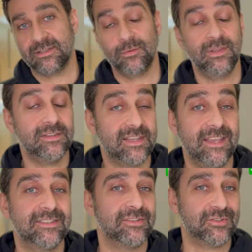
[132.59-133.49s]
So in this
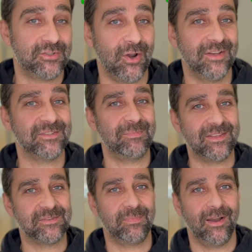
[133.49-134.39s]
case, it's John's
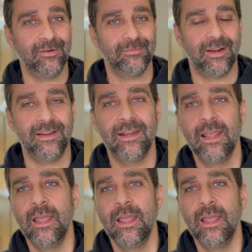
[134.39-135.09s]
Med Spa, right?